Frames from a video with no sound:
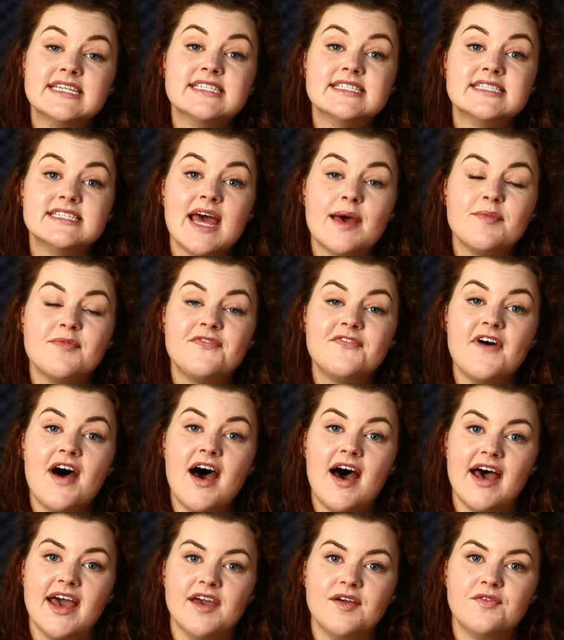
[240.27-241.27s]
Step
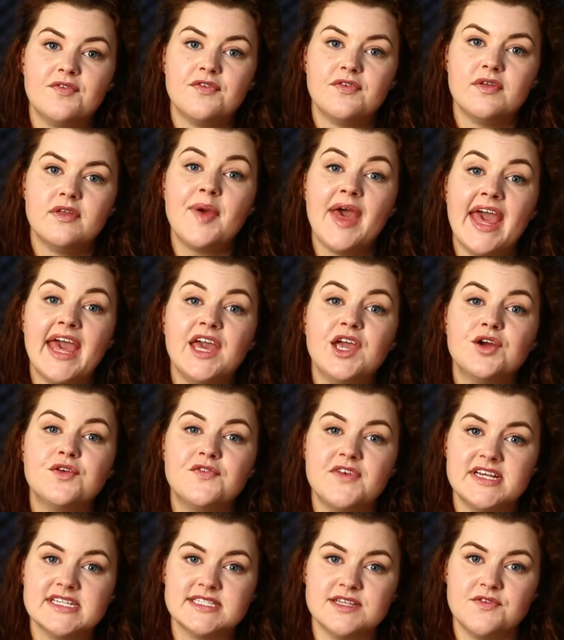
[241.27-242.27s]
5, pay your
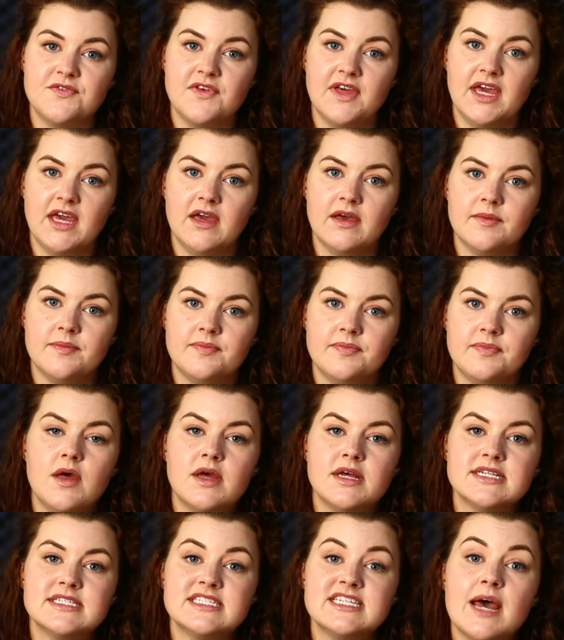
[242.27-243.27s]
visa fee.
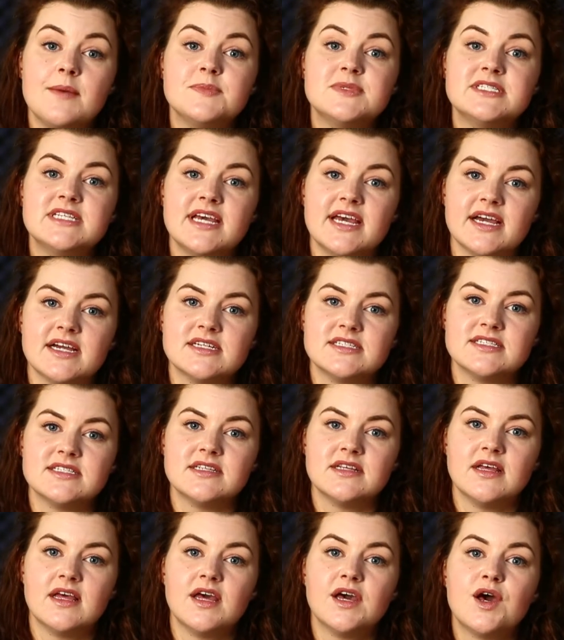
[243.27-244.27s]
Step 6,
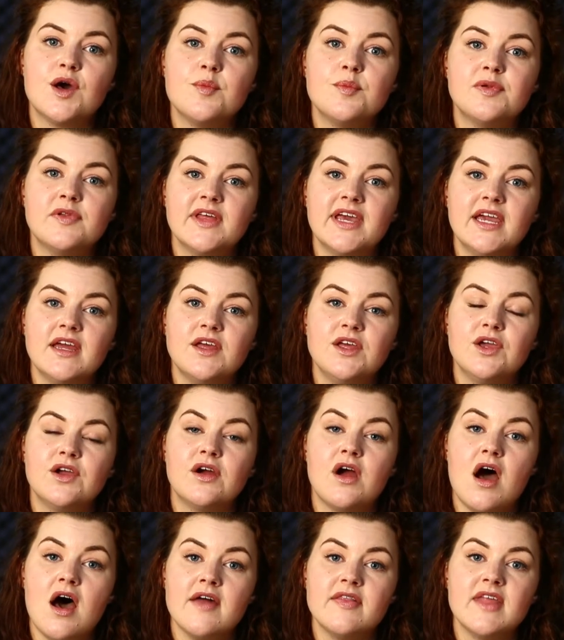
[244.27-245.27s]
complete
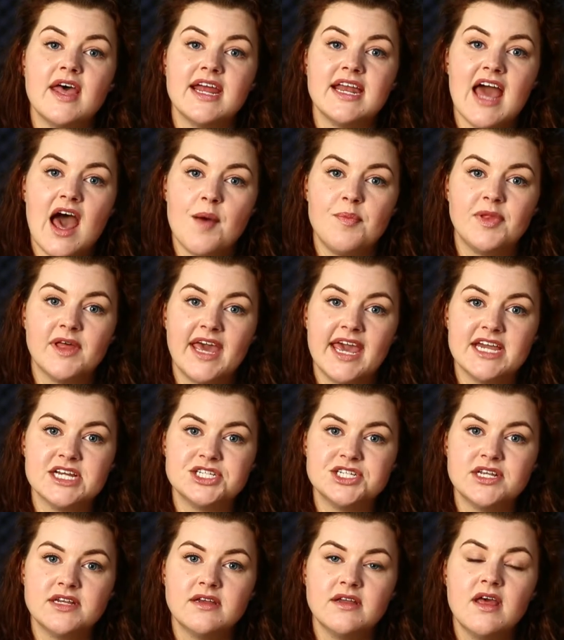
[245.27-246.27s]
your online
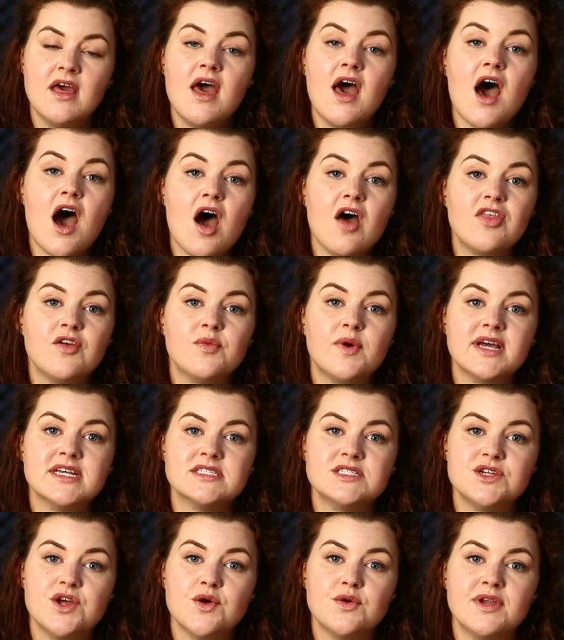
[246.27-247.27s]
application,
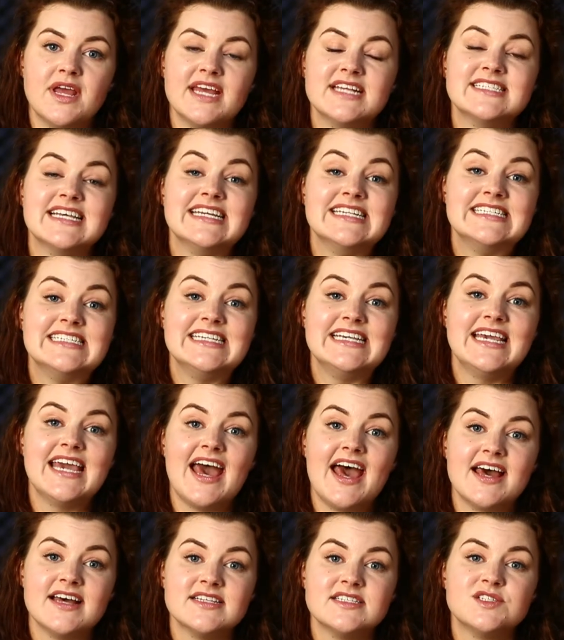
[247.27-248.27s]
otherwise known as a
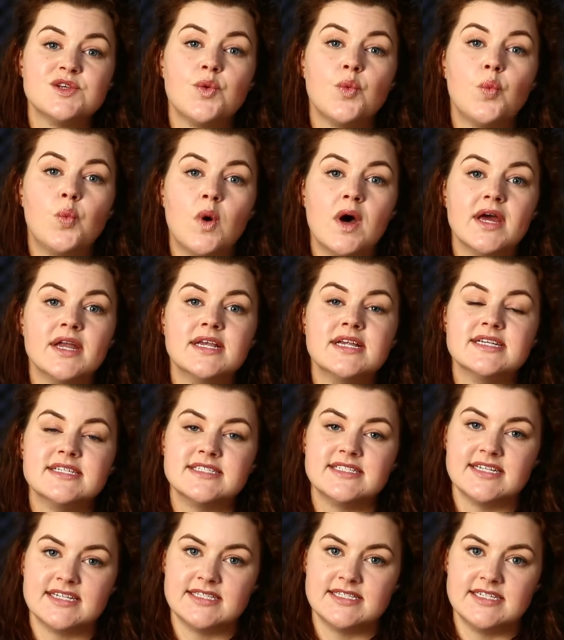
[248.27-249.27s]

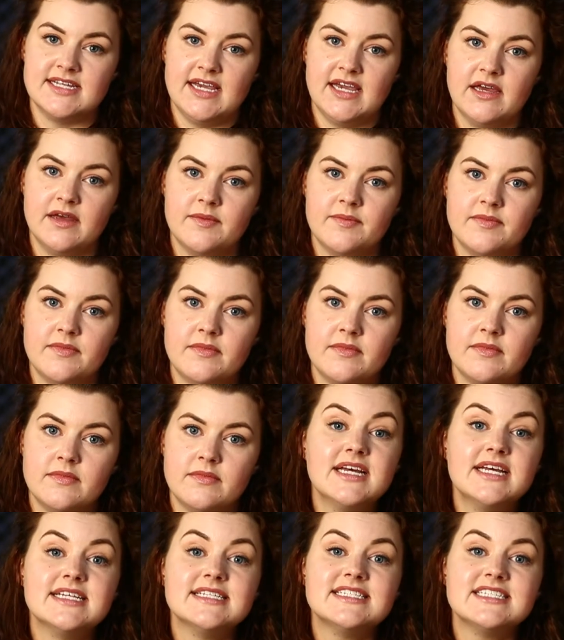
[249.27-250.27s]
DS-160.
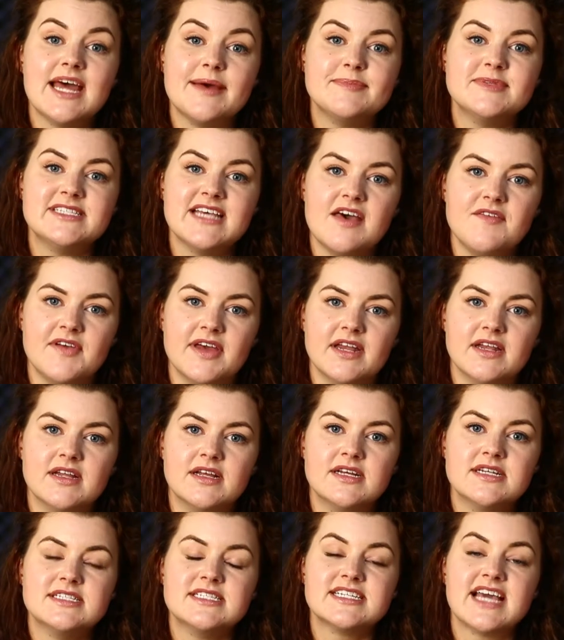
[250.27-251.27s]
Step
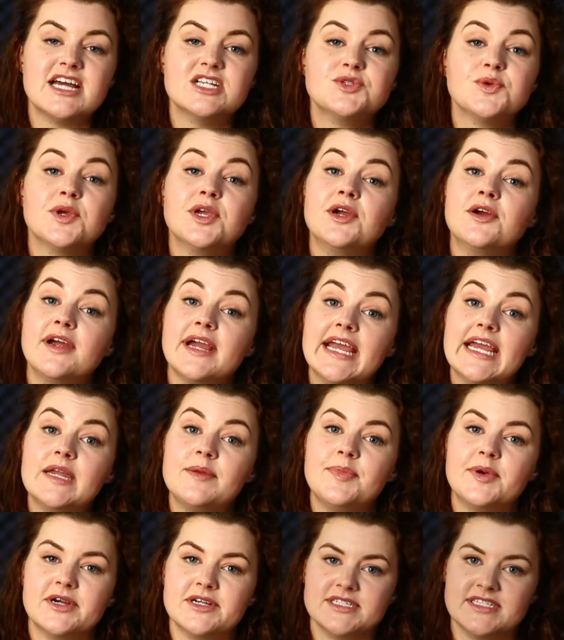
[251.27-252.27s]
7, schedule your
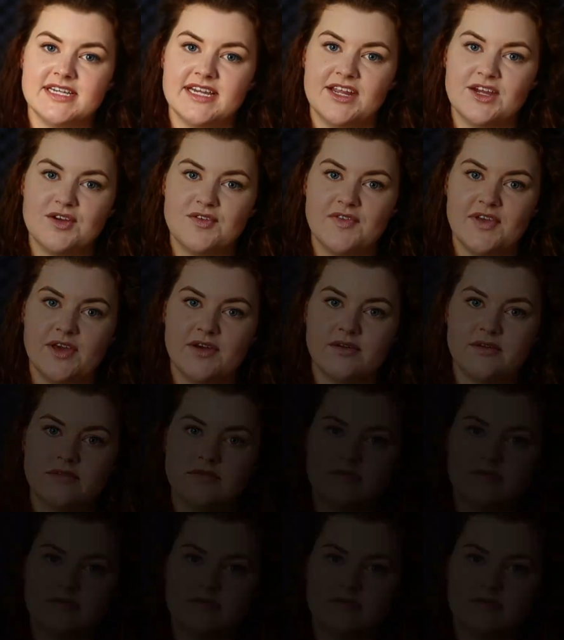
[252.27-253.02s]
in-person interview.